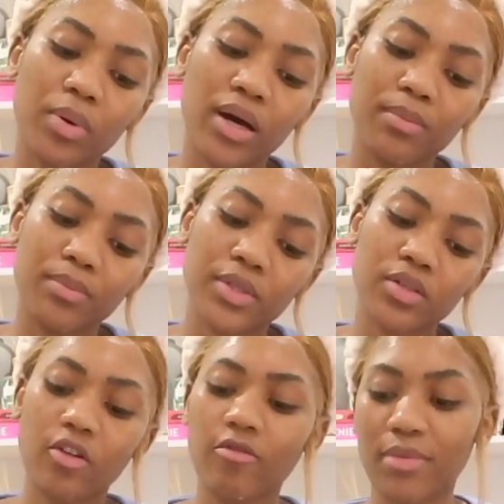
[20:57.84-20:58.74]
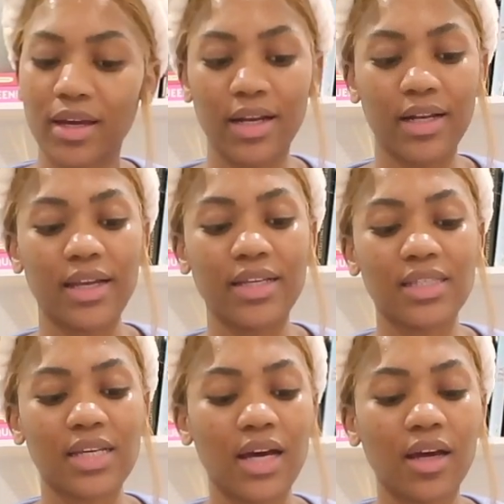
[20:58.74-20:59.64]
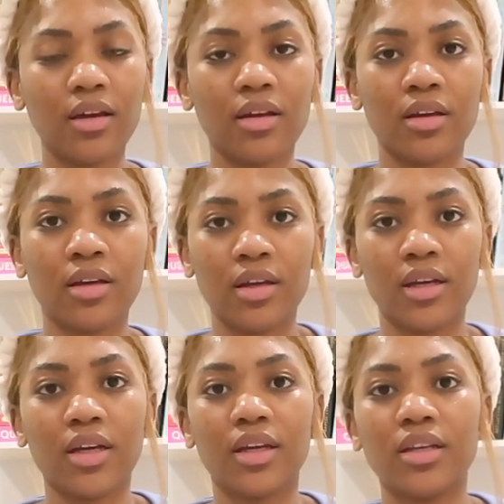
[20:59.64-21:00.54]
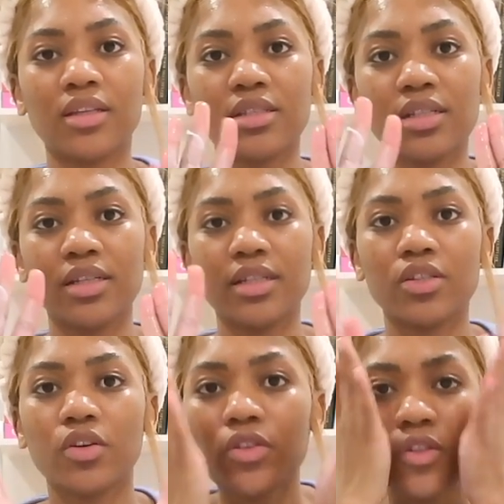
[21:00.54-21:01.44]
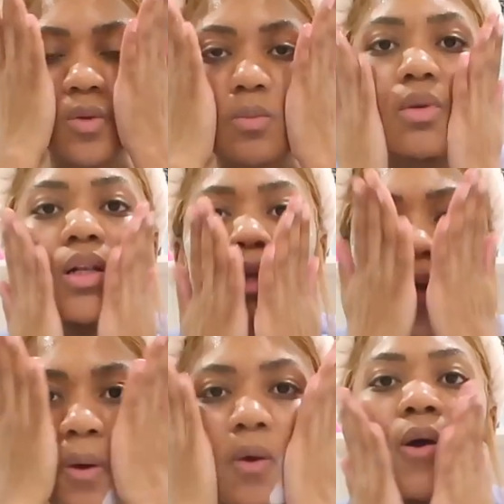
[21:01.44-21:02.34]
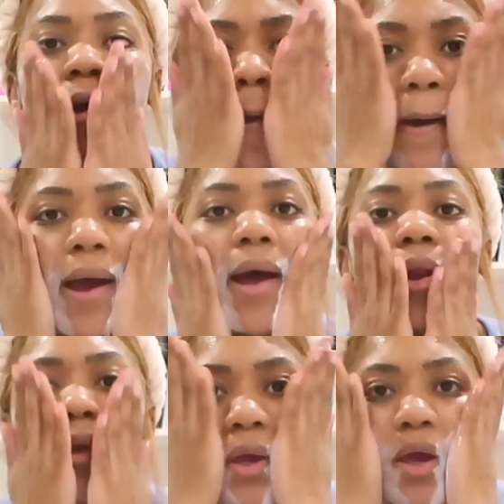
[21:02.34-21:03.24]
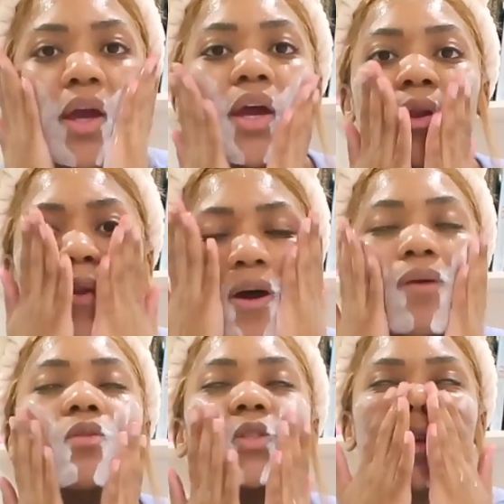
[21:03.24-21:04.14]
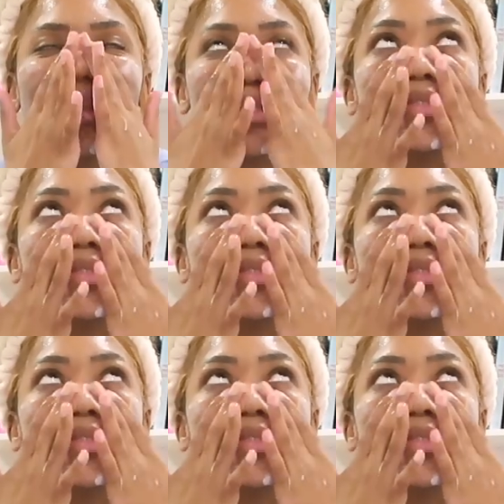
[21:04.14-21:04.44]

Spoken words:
pumps of my cleanser. It instantly turns to milk. And again, I'm doing the